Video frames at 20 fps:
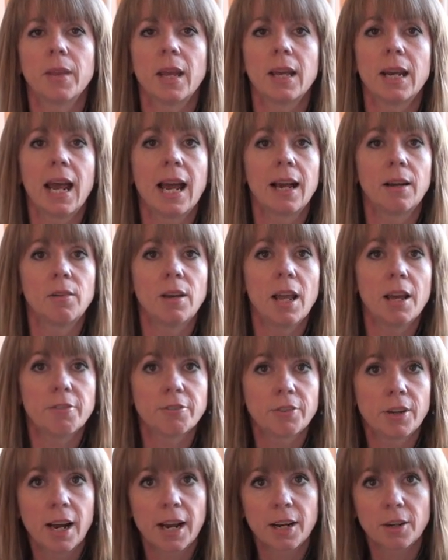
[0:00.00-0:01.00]
an outlet
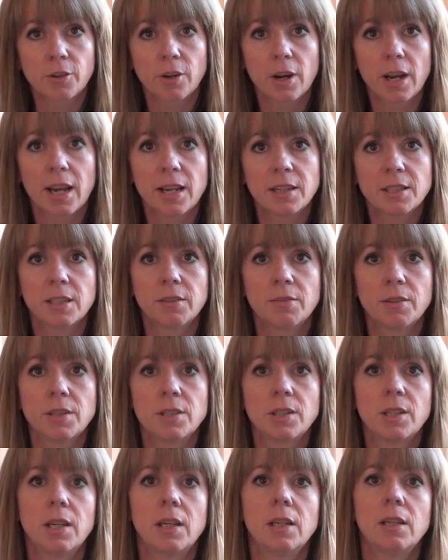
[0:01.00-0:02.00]
for our
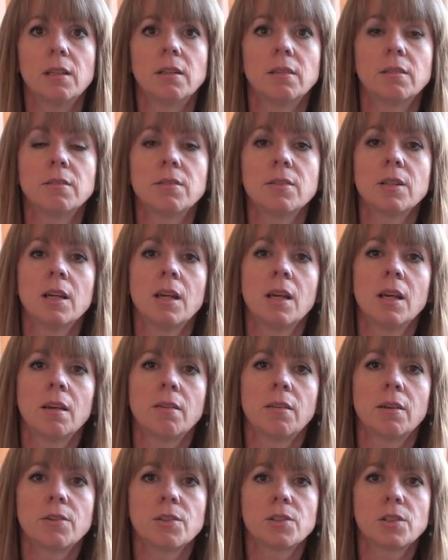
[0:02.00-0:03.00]
creativity, and
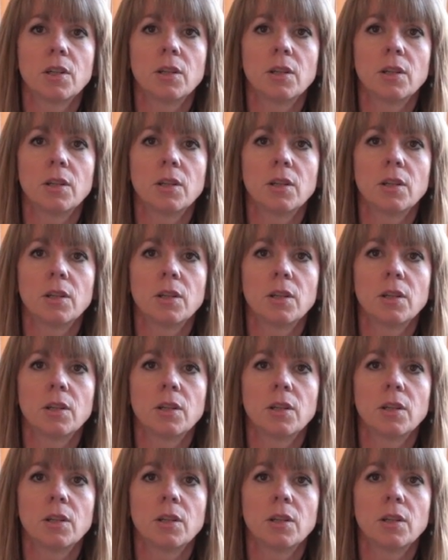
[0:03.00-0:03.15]
there are